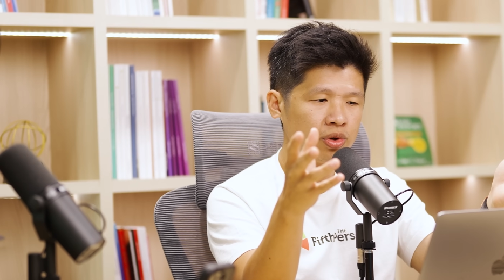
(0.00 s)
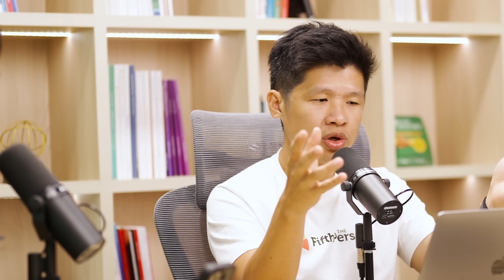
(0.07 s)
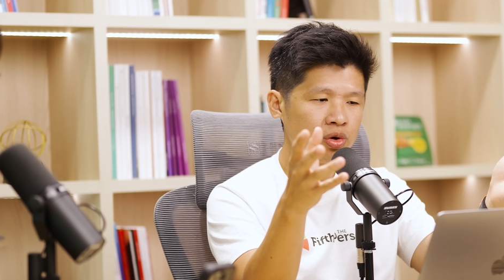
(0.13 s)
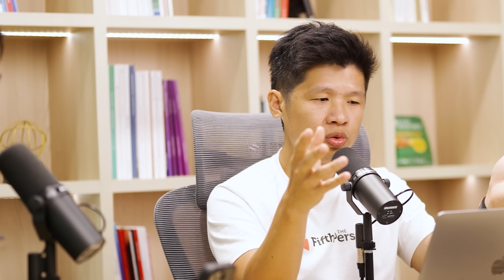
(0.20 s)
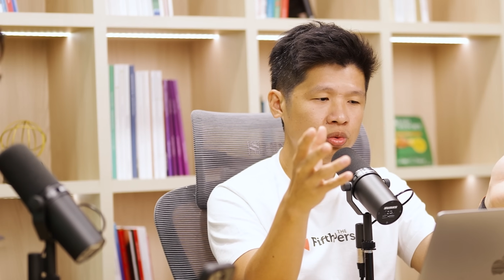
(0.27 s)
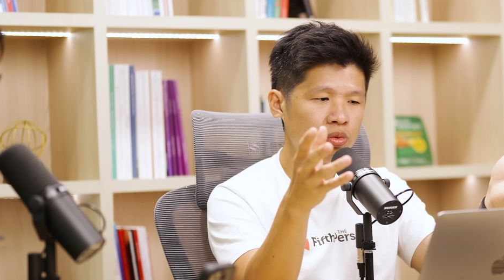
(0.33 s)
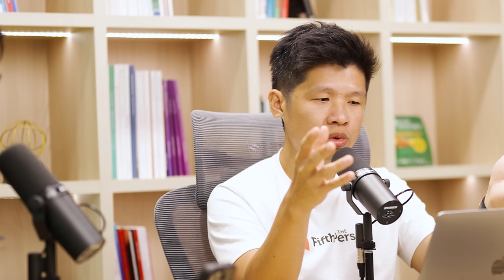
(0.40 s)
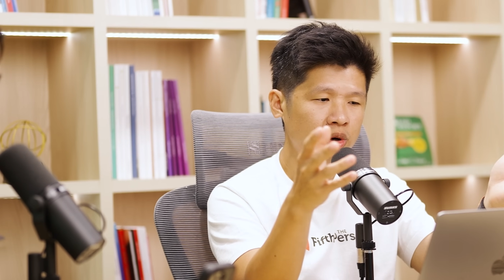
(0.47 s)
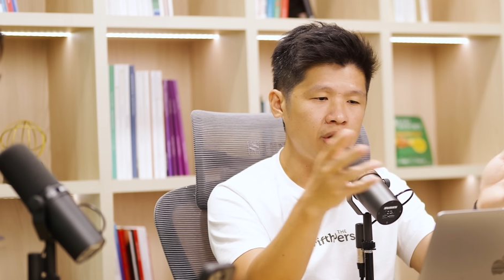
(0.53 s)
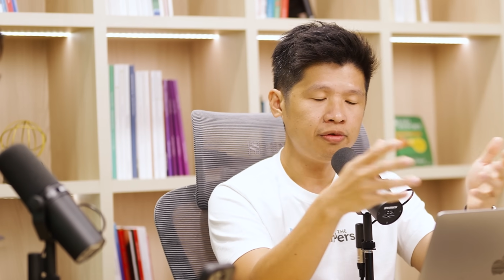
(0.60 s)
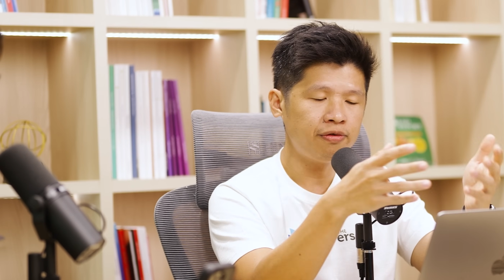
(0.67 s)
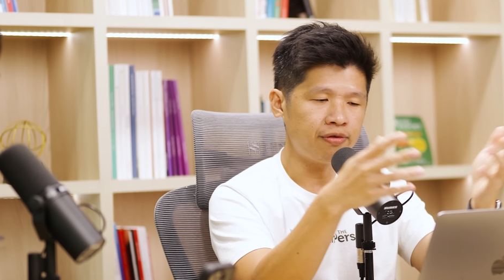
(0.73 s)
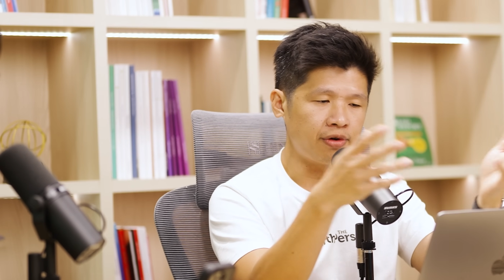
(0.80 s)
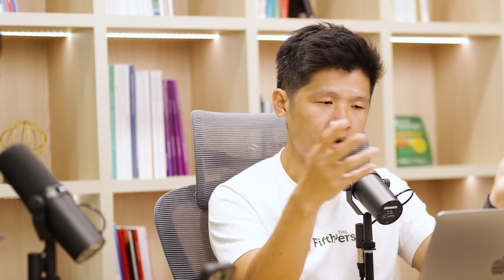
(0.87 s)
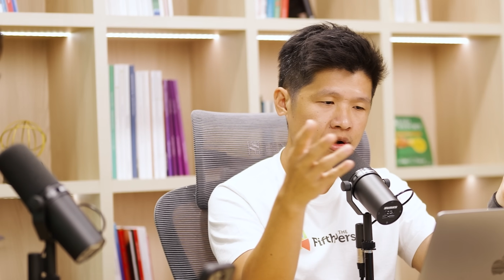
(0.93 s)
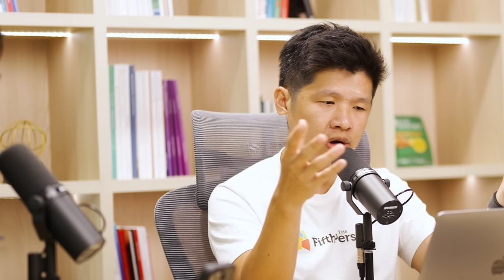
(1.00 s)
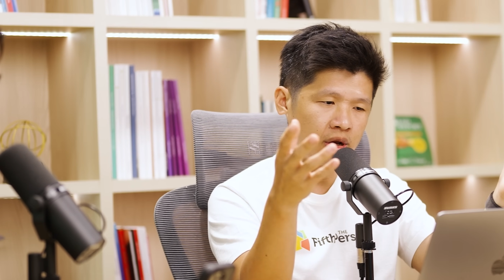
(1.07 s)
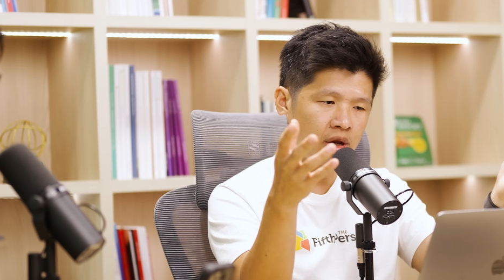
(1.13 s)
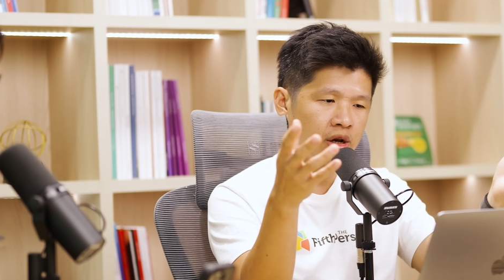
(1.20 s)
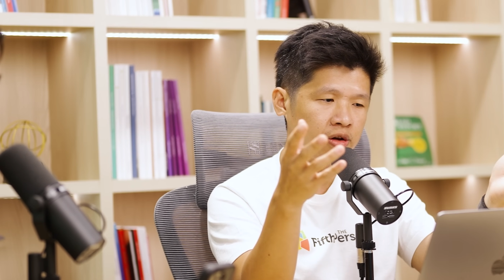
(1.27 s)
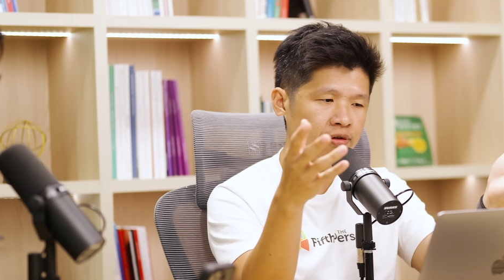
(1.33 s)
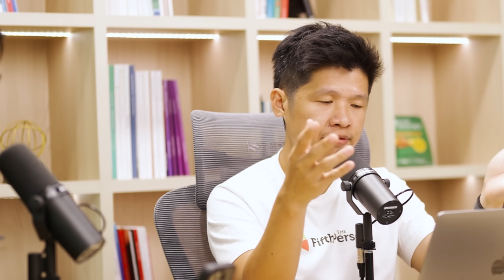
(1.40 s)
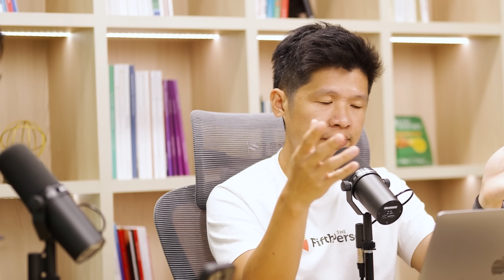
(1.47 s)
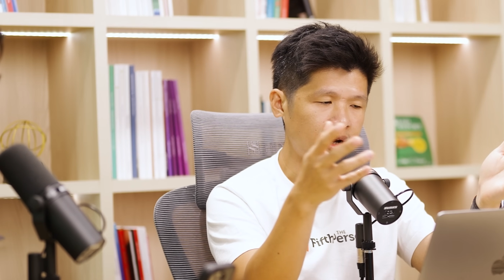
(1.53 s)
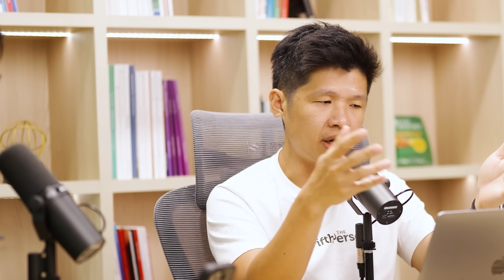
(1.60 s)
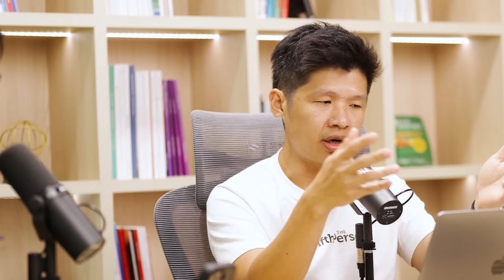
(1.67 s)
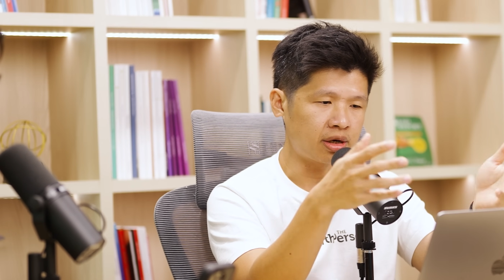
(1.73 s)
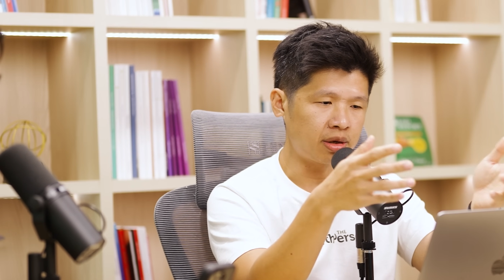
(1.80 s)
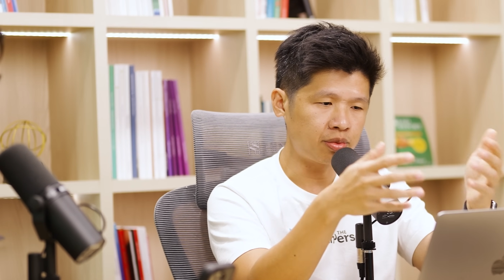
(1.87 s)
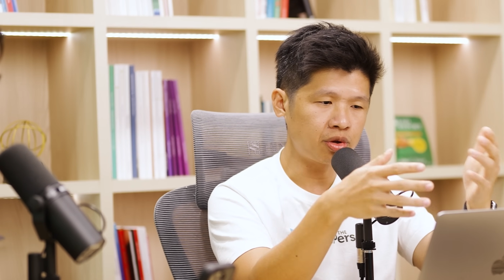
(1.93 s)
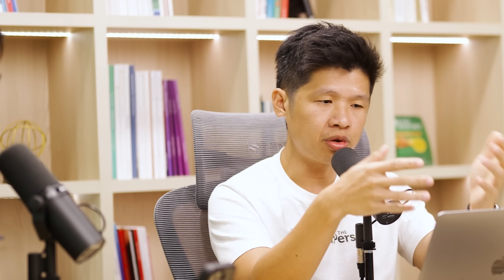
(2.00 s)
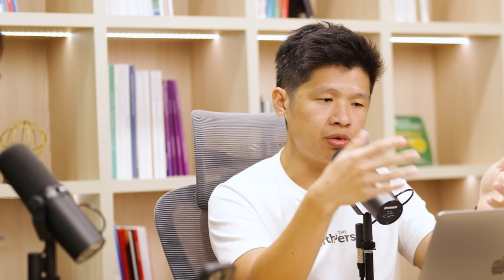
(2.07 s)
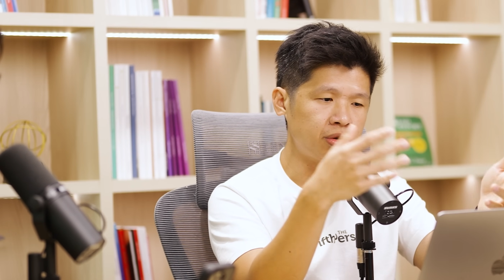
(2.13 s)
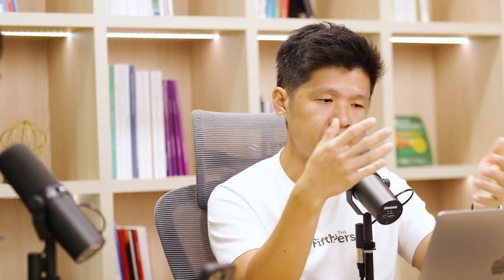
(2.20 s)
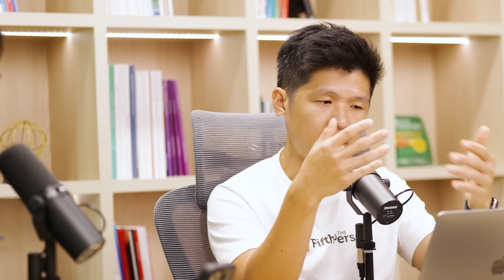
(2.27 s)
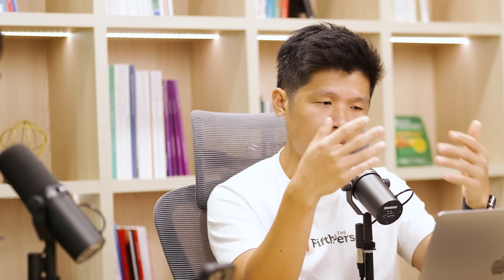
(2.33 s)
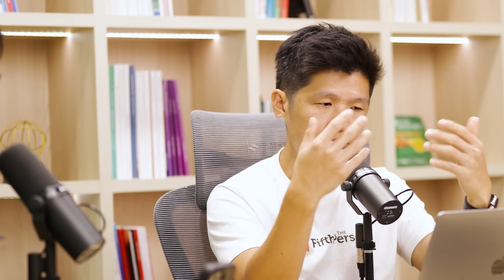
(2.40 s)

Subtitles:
new world for a lot of cryptos